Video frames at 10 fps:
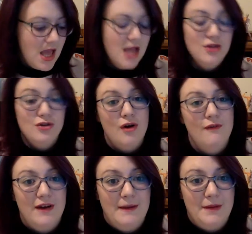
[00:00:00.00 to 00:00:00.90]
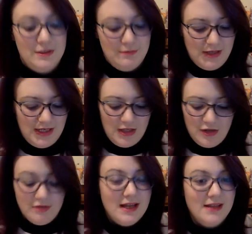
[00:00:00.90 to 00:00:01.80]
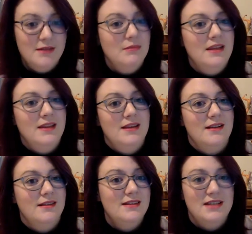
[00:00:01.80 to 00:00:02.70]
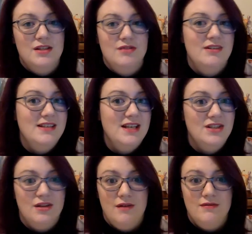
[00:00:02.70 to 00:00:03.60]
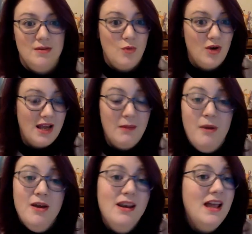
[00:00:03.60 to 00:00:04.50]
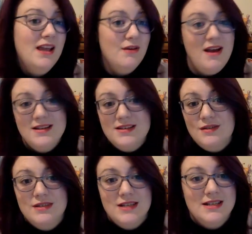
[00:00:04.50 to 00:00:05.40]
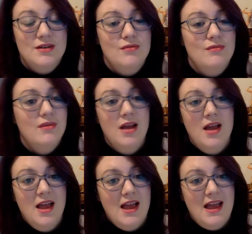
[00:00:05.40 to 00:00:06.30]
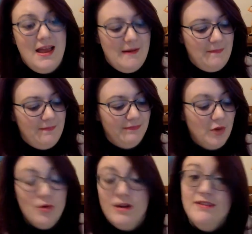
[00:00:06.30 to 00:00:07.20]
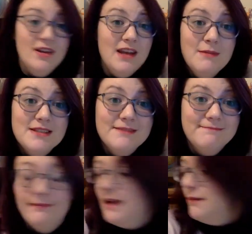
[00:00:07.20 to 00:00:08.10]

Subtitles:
not very much money. You'll get them in the stationery section of somewhere like Poundland or Asda or Tesco, or even on Amazon. That